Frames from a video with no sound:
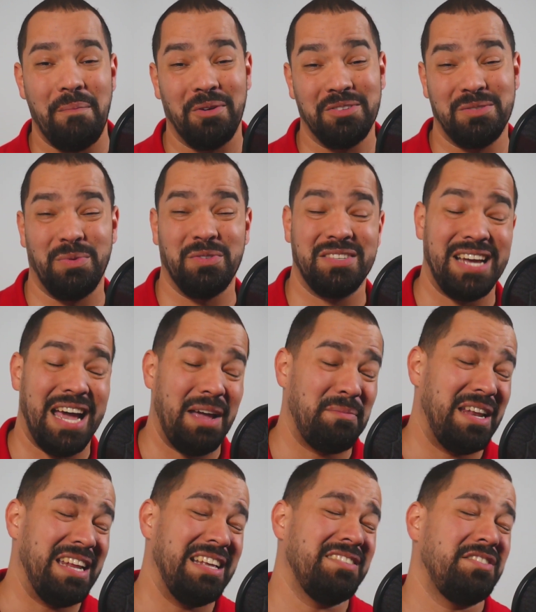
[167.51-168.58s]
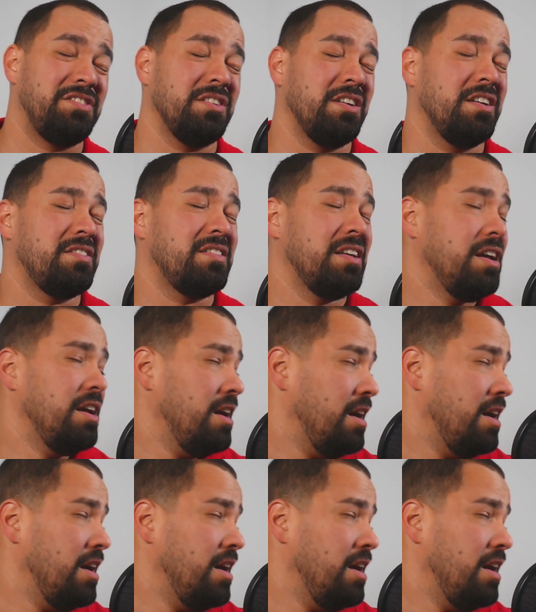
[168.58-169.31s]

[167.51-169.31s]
multiple times, and it's just